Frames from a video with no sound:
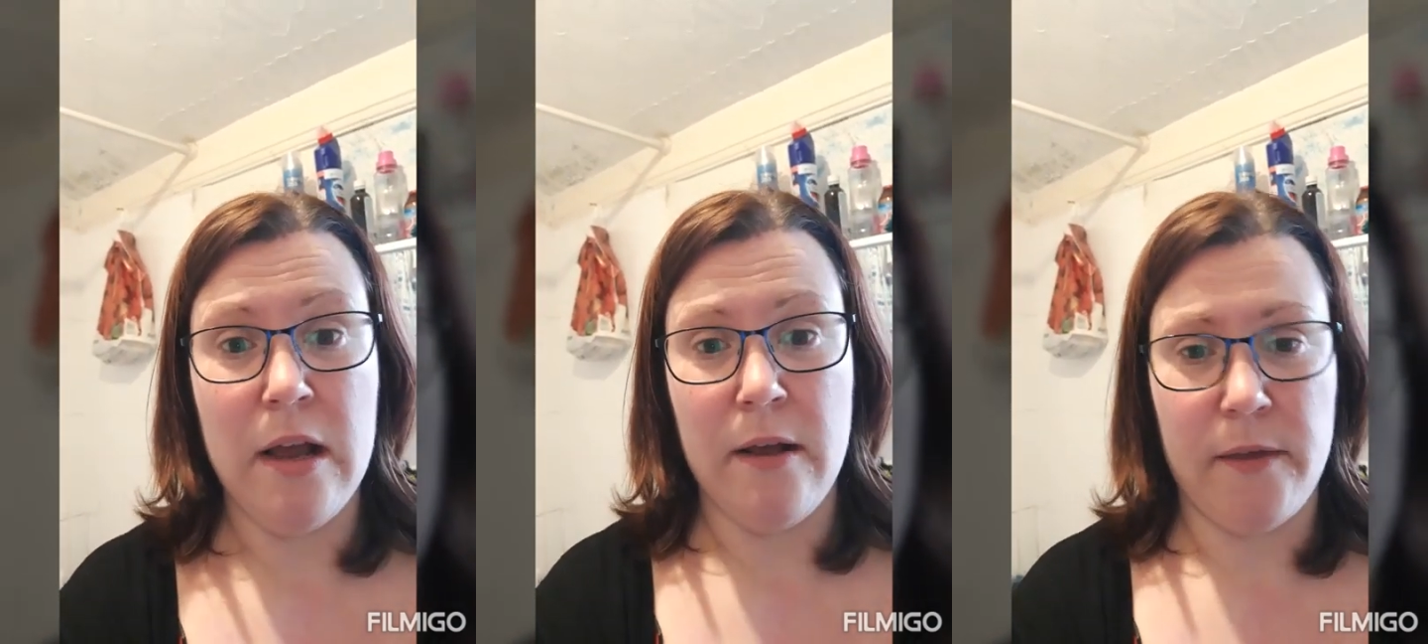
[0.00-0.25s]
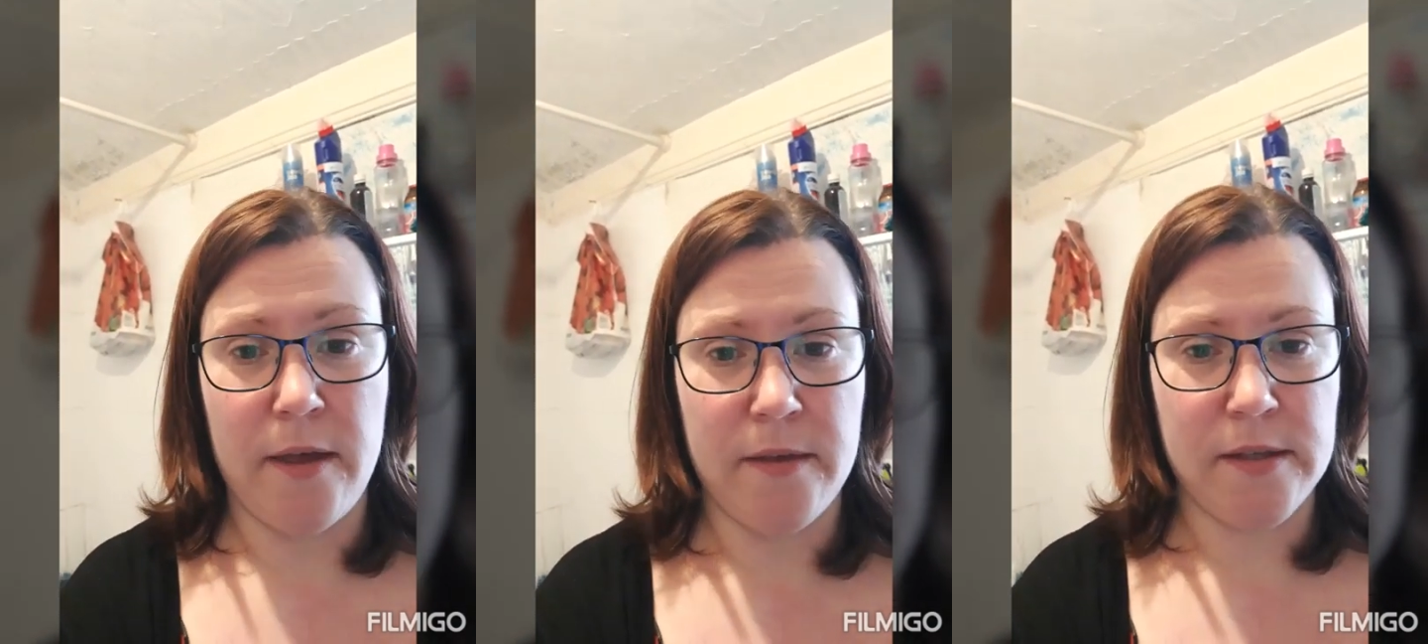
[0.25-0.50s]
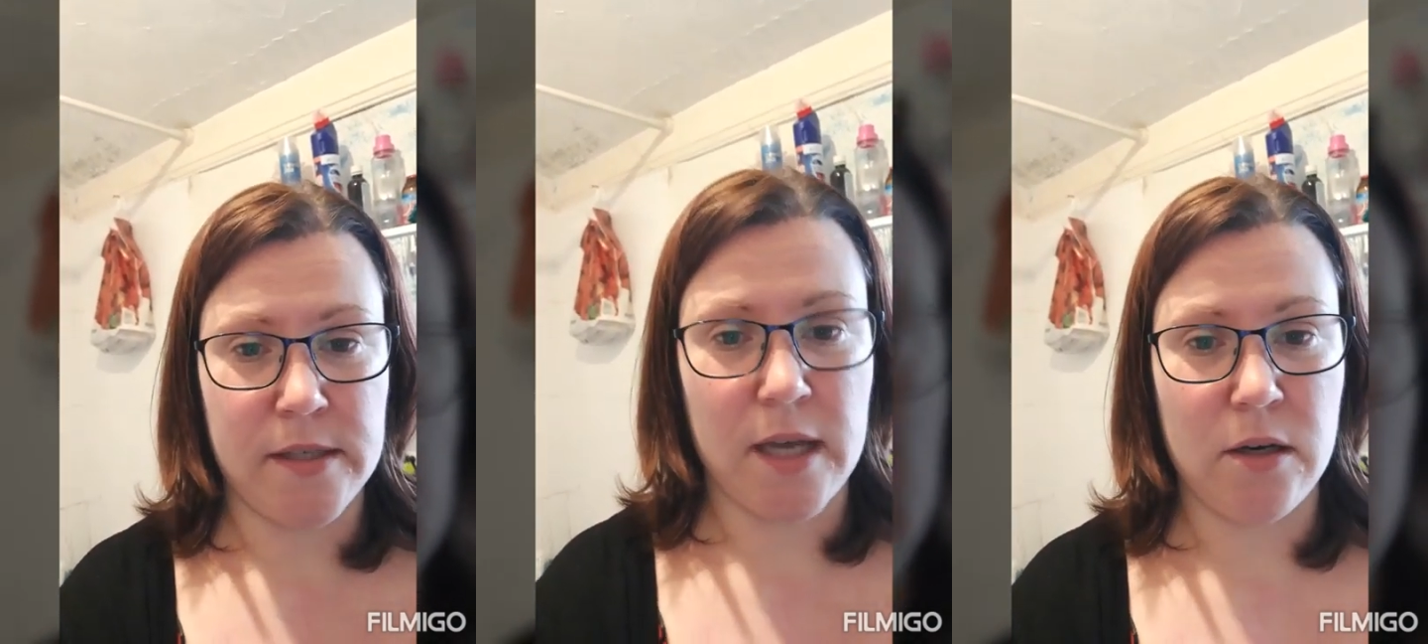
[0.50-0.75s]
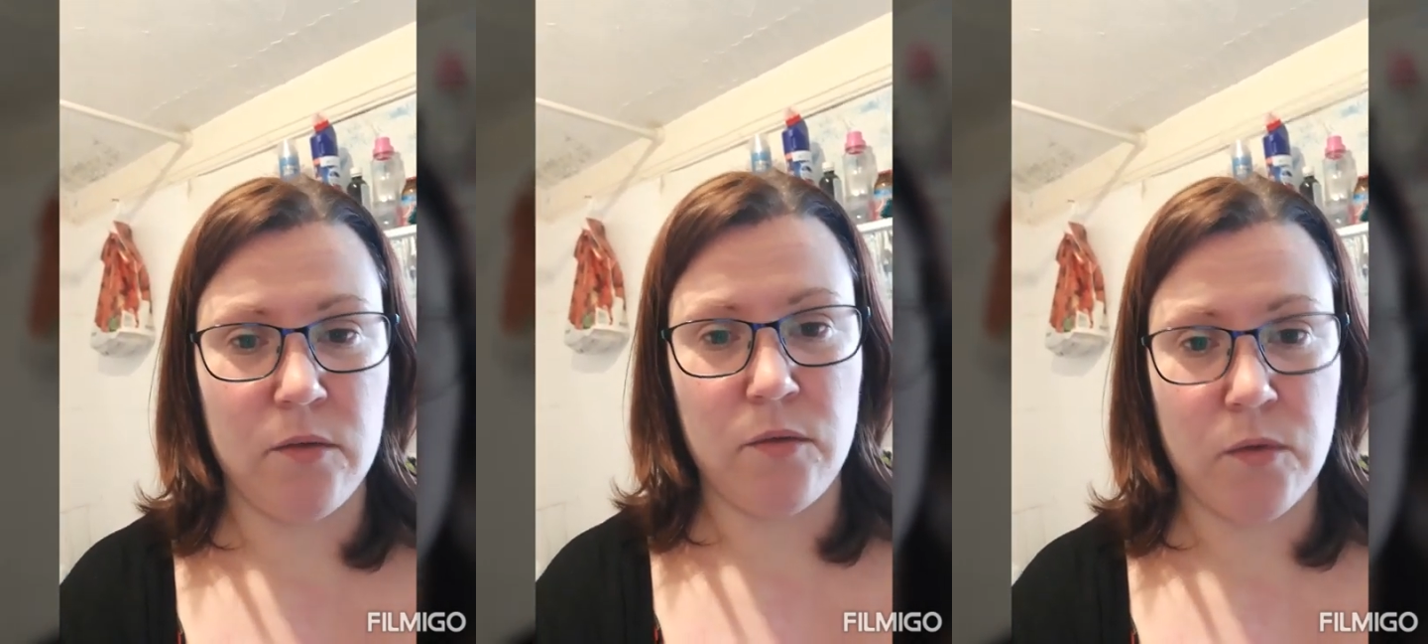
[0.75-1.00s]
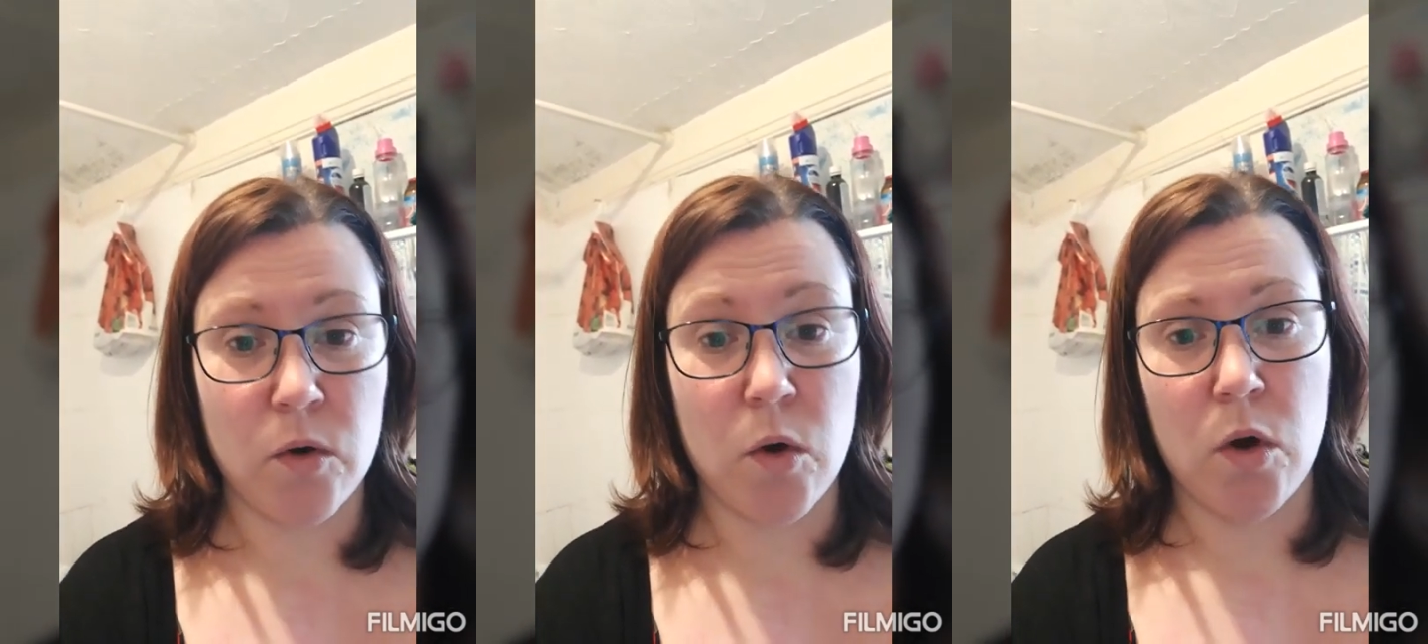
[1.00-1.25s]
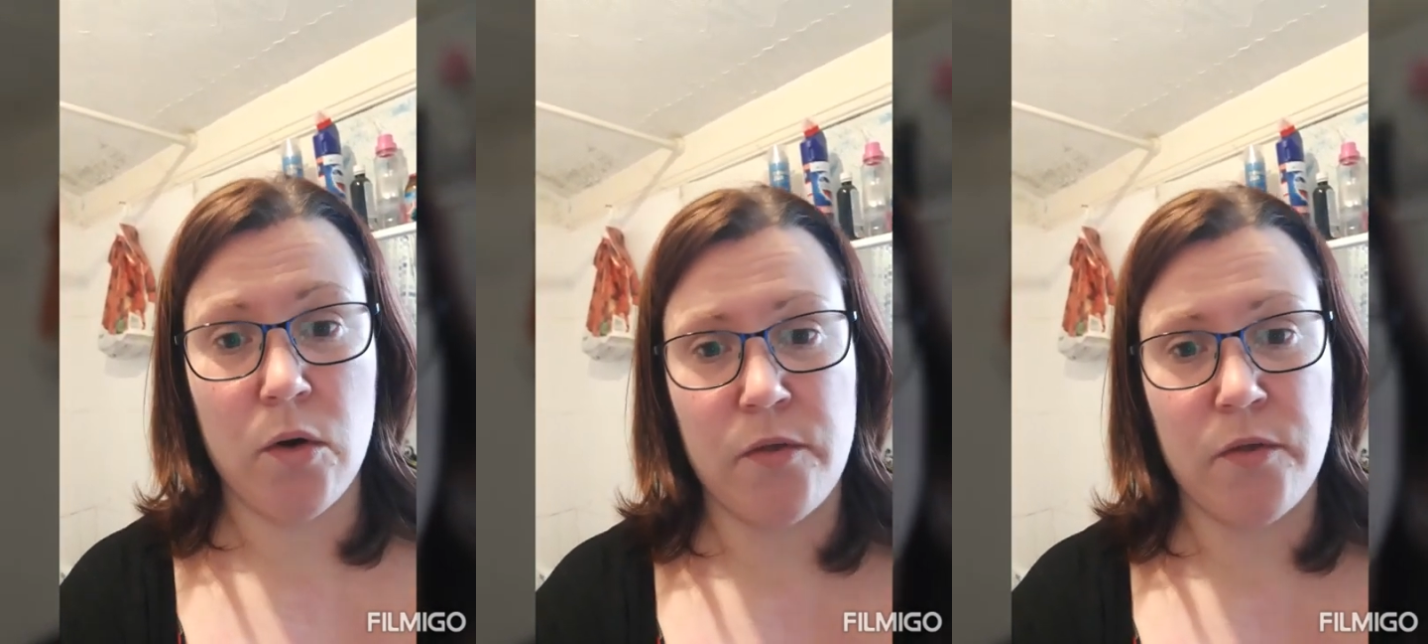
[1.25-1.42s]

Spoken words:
then the second and fourth,